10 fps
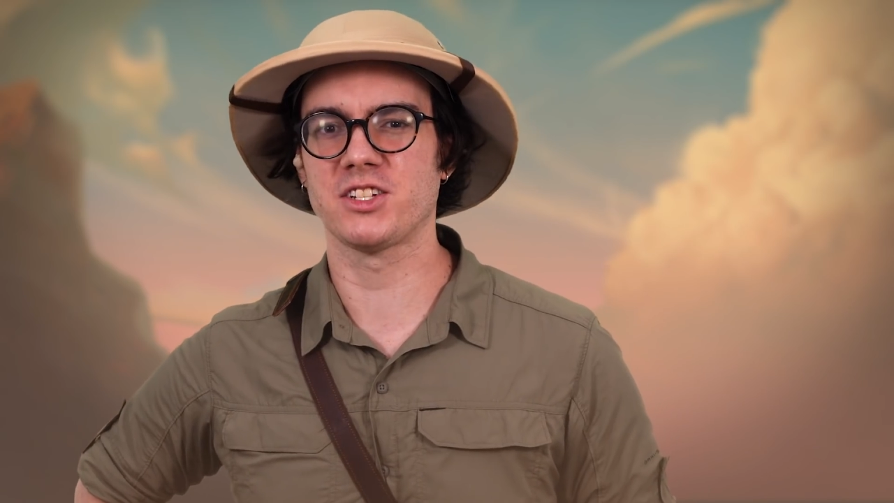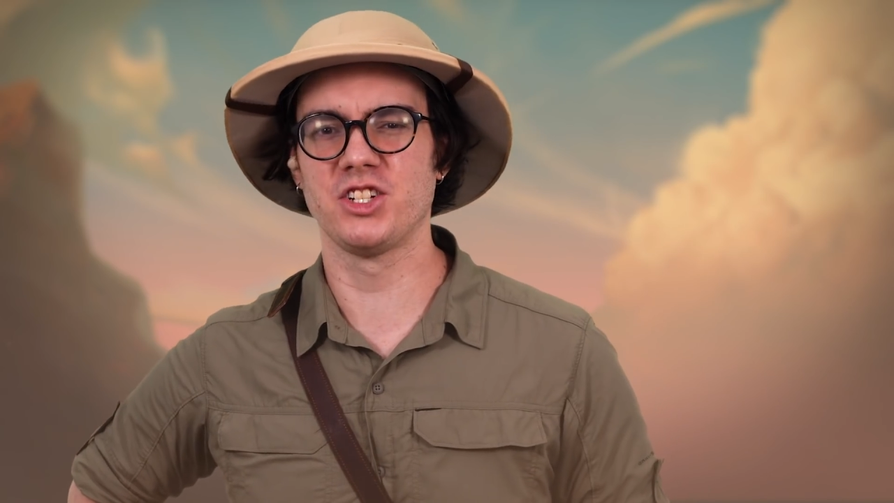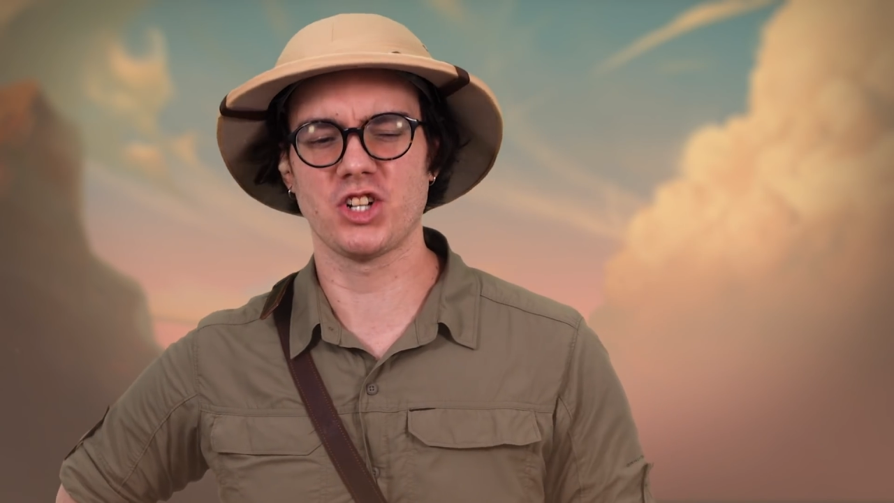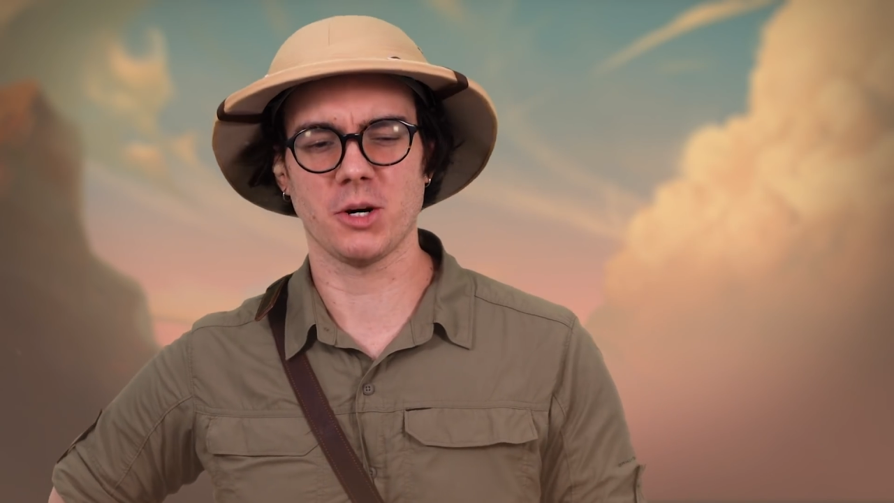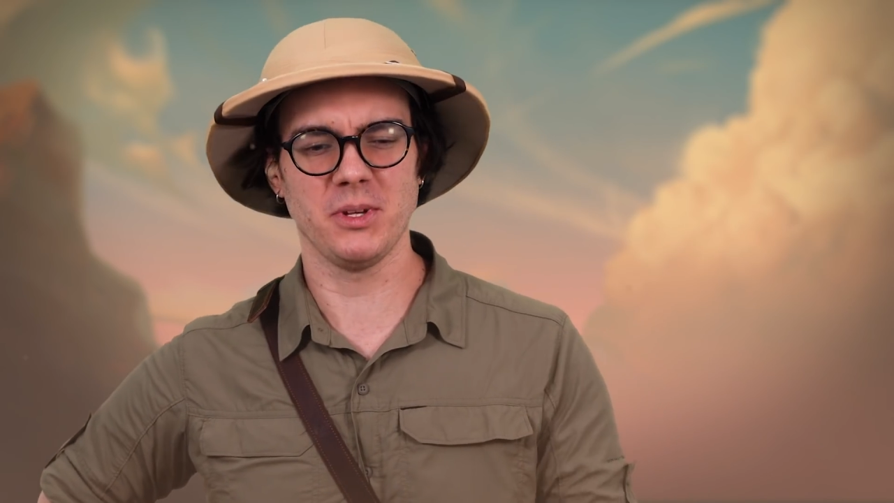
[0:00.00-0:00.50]
to
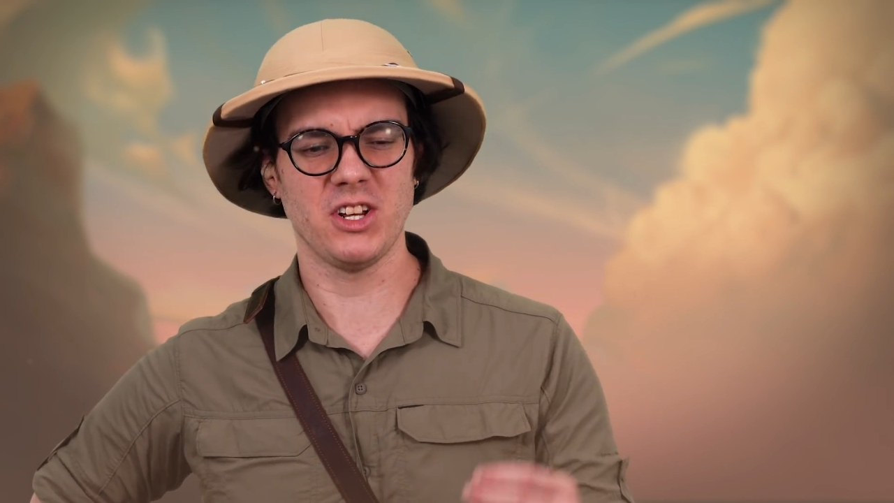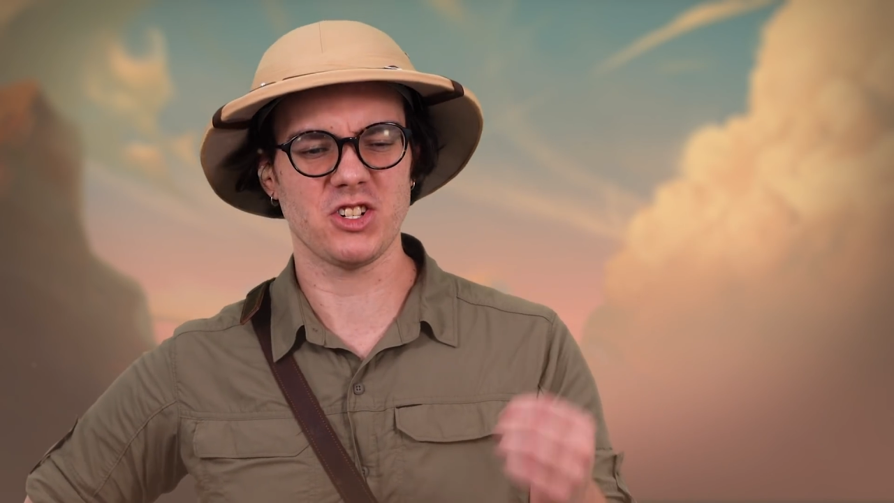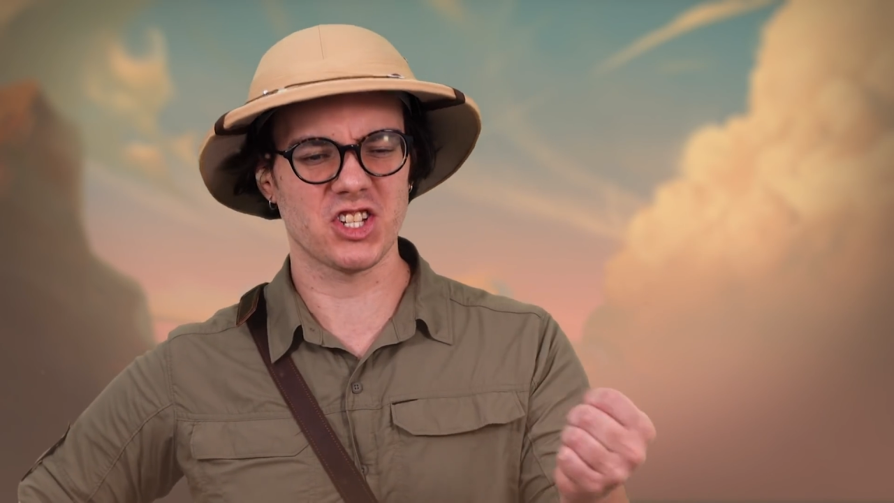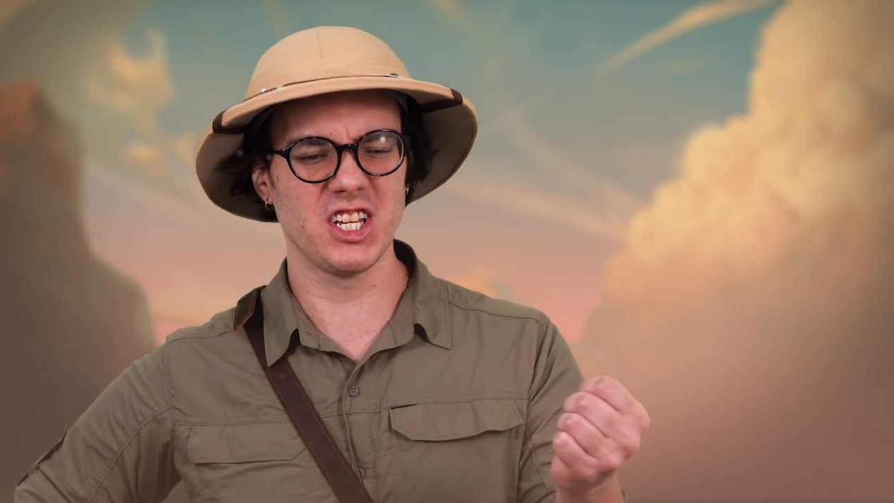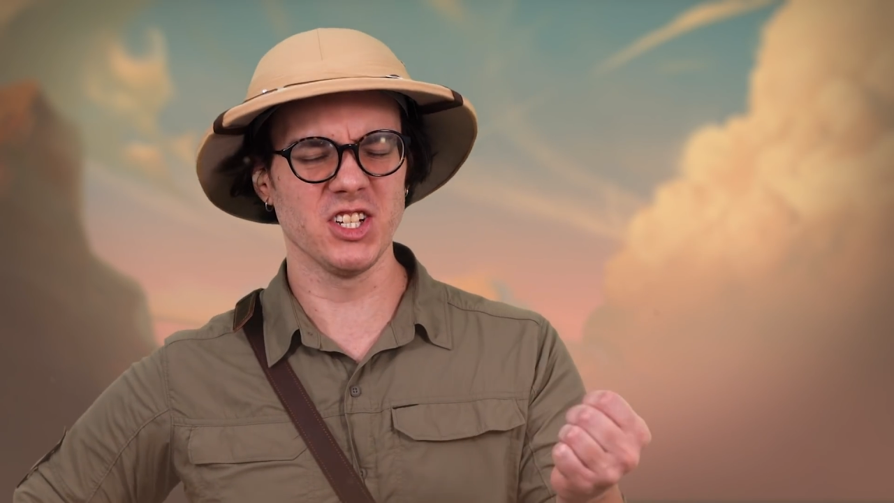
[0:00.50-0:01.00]
sharpen their
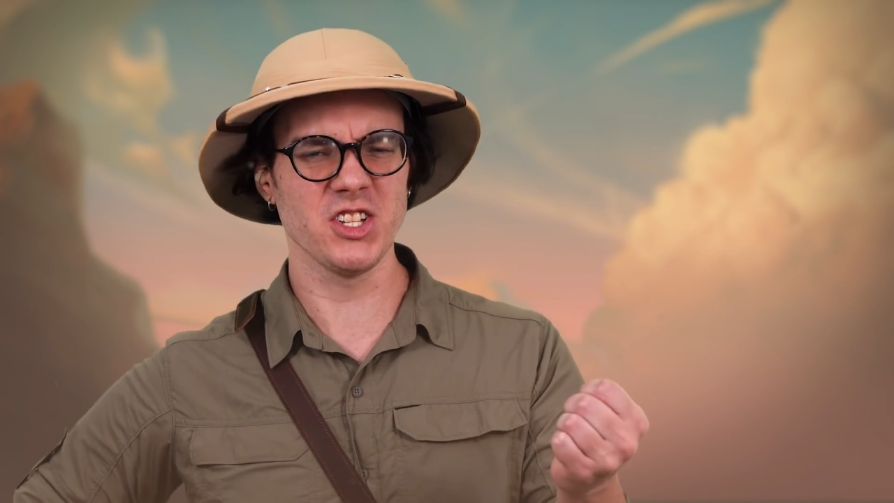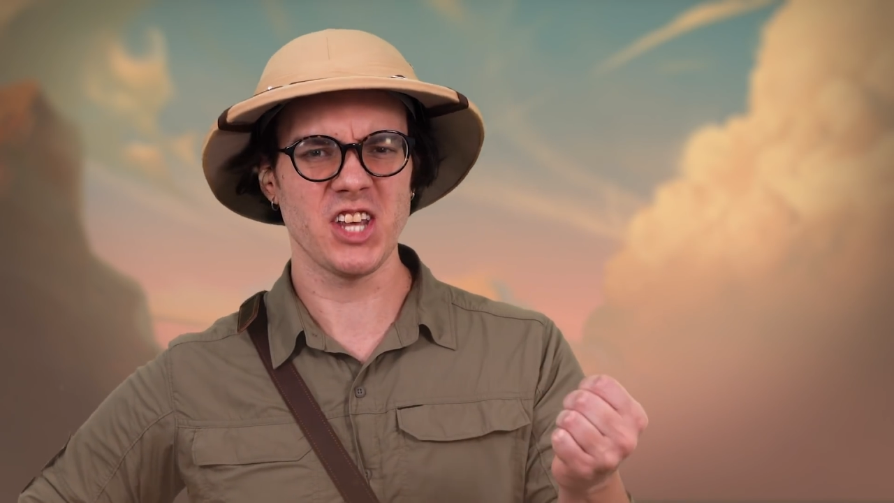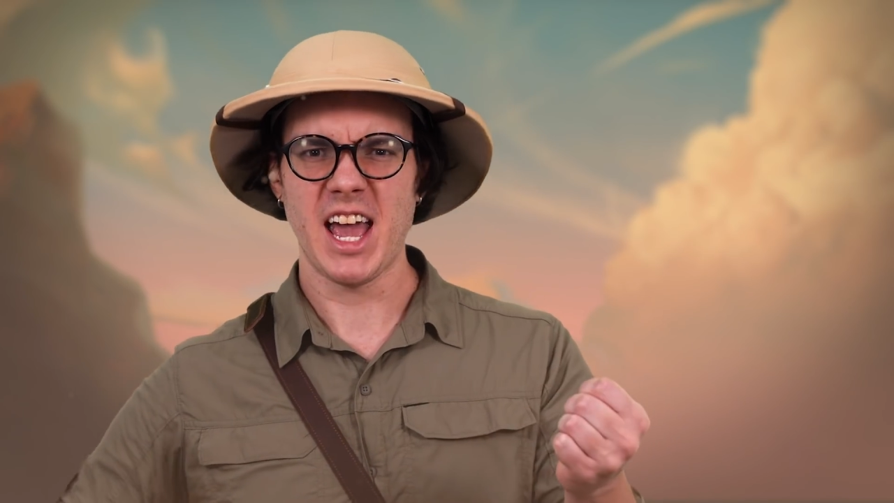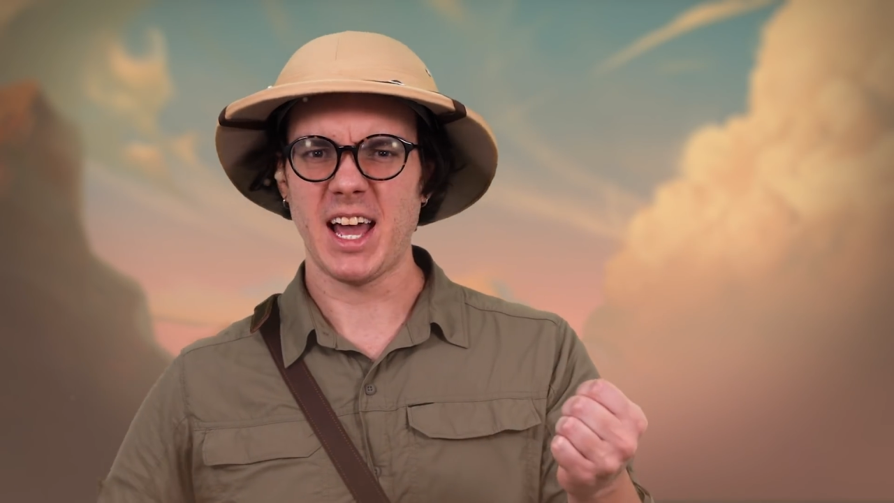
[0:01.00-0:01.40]
skills